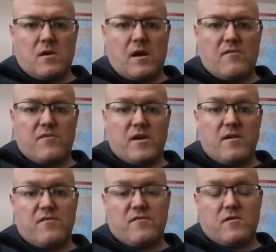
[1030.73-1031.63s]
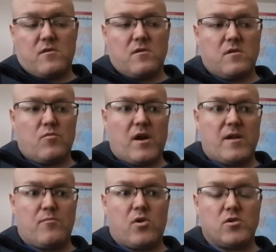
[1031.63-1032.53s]
I've left the one
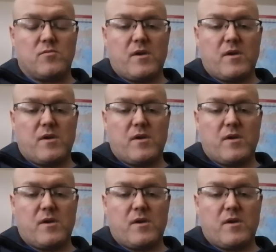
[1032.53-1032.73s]
that punched me.